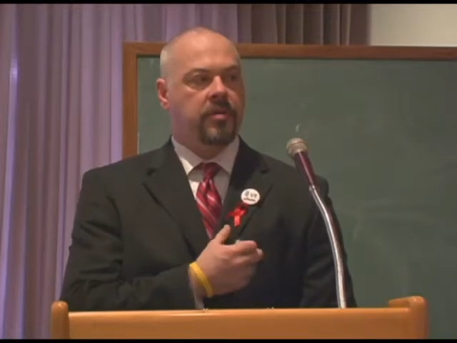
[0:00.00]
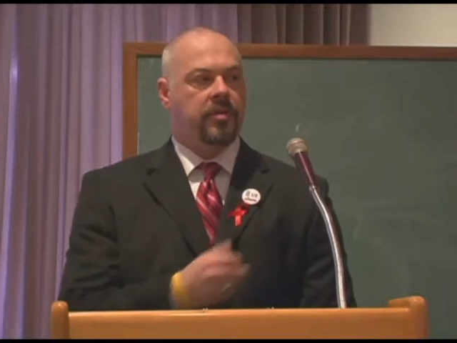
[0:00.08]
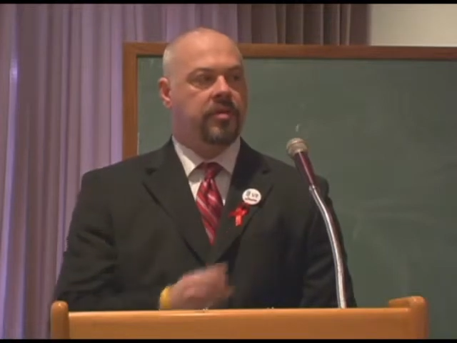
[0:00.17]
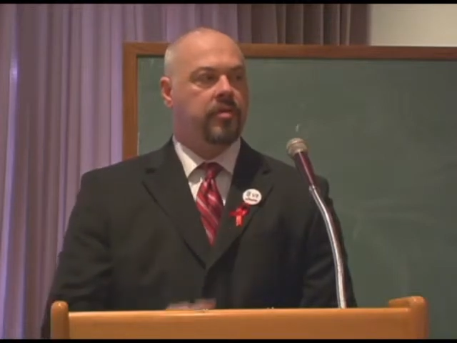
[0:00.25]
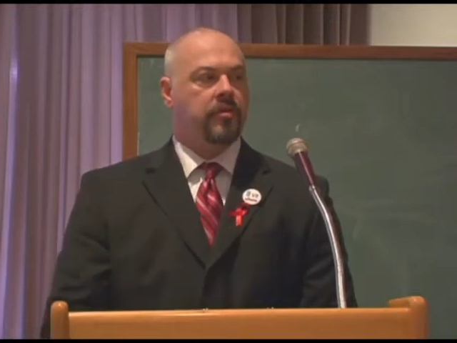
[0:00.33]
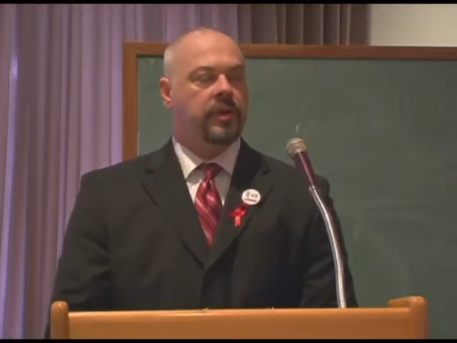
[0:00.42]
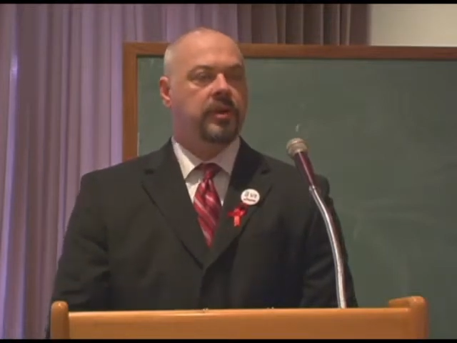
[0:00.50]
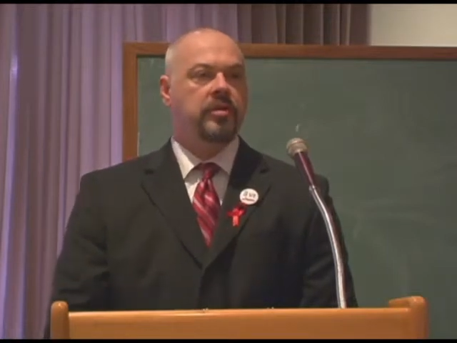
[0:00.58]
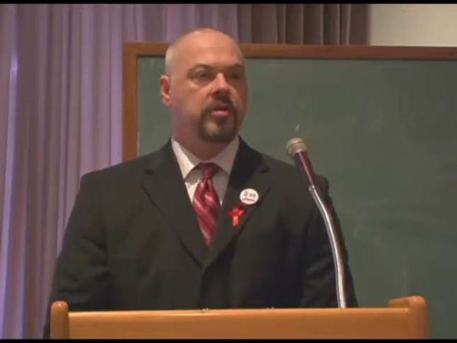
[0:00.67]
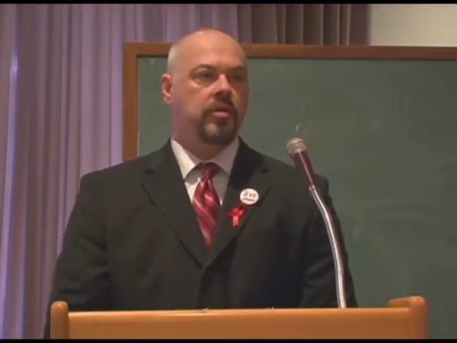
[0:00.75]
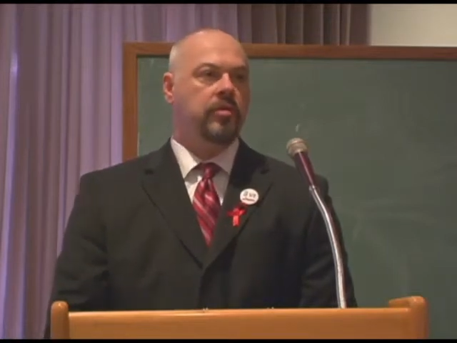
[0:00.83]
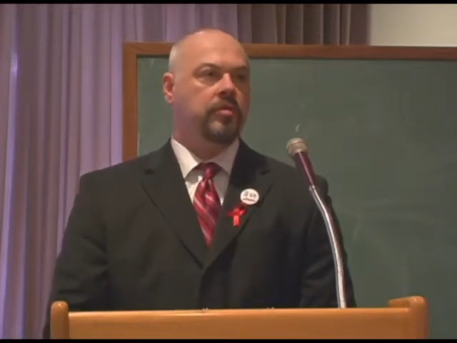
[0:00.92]
just the way the
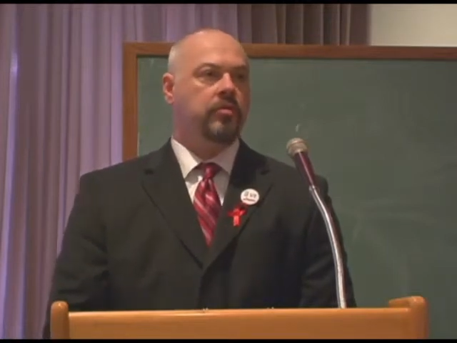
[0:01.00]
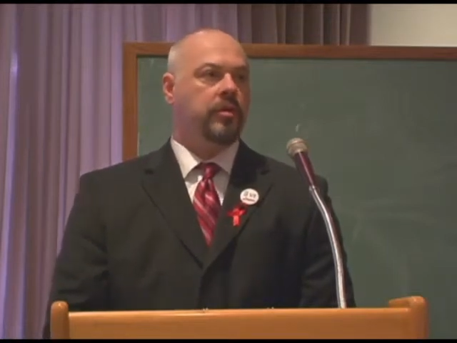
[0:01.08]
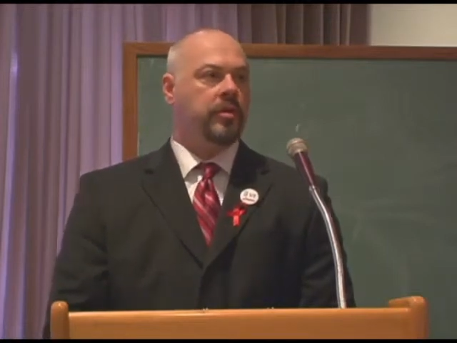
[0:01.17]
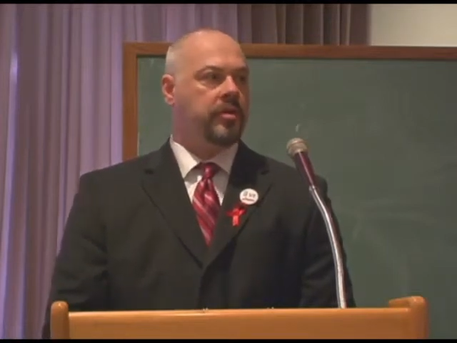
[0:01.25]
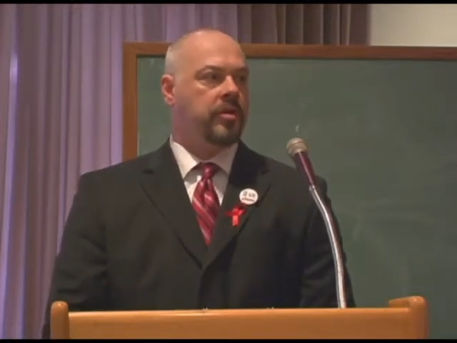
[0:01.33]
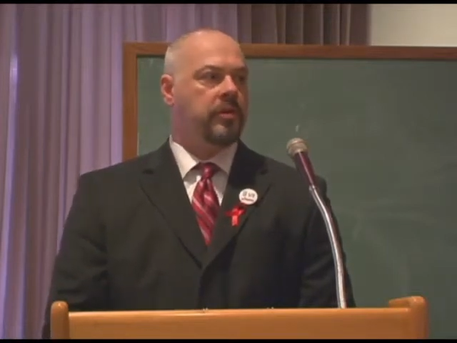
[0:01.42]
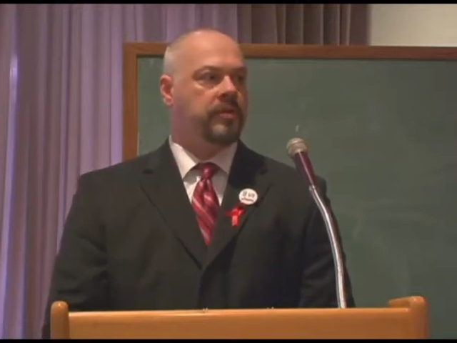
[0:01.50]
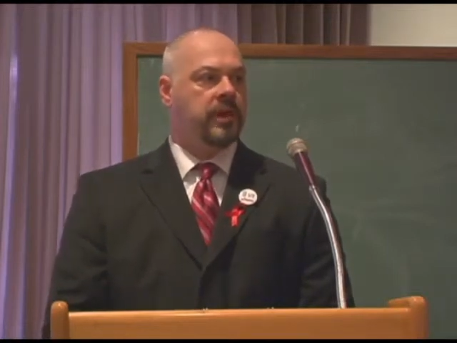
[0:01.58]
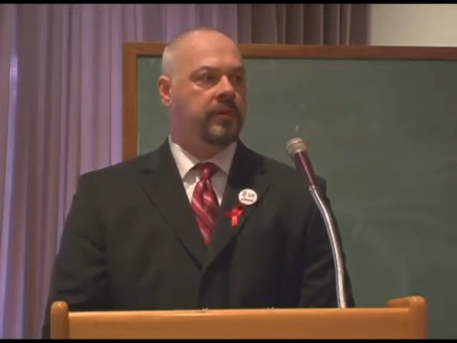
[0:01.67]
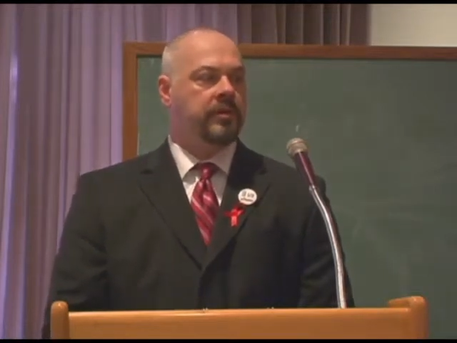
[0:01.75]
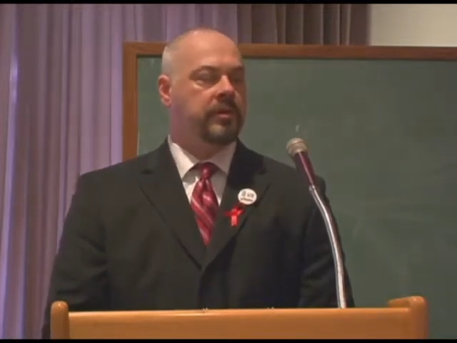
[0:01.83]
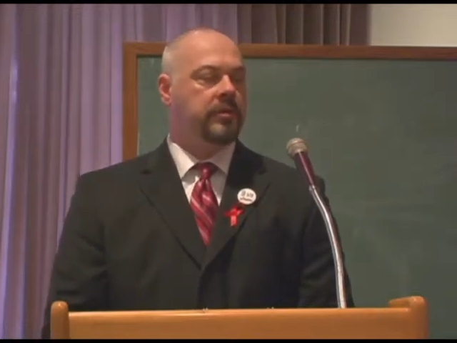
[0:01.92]
Jews wore the Star of
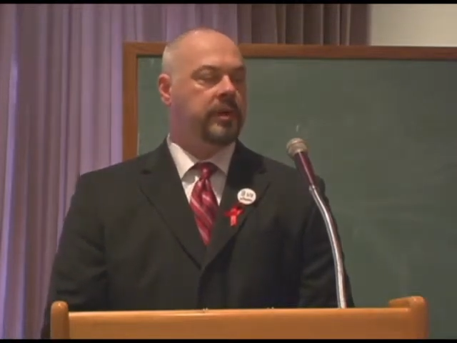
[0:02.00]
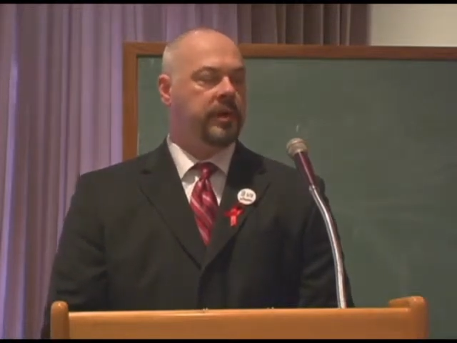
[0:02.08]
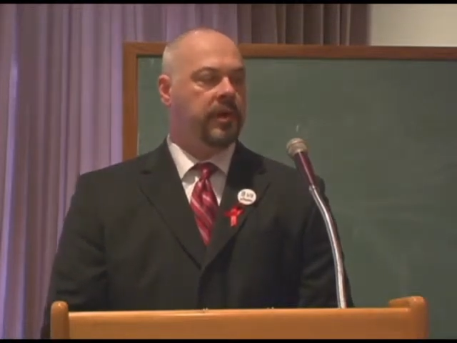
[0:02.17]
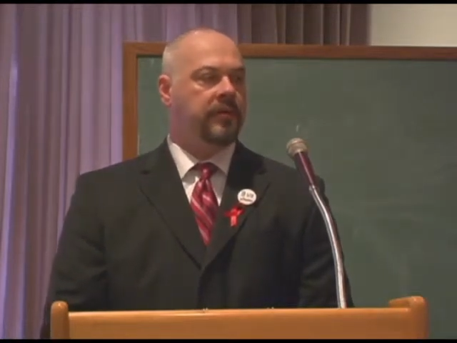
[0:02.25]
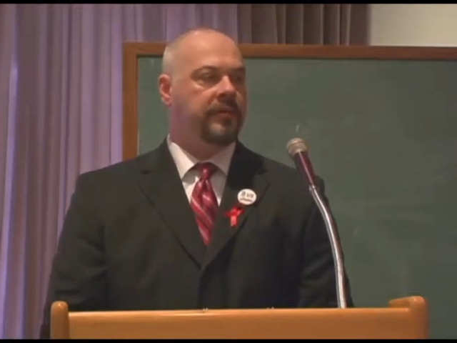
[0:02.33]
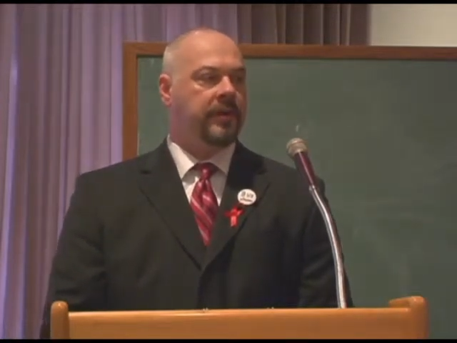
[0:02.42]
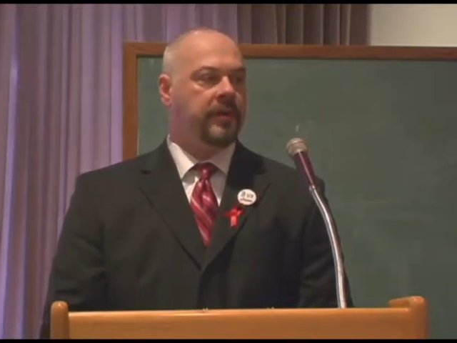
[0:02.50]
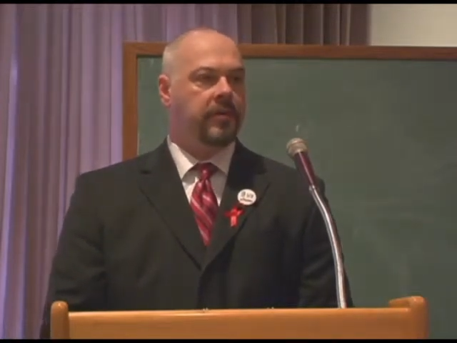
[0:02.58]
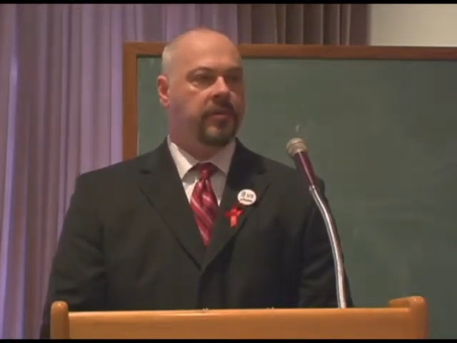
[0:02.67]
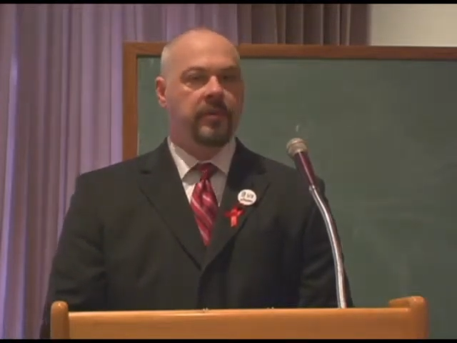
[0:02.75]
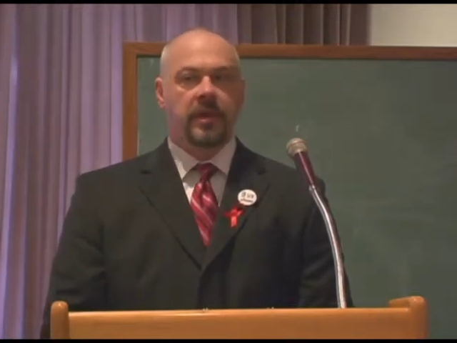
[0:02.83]
David to identify you.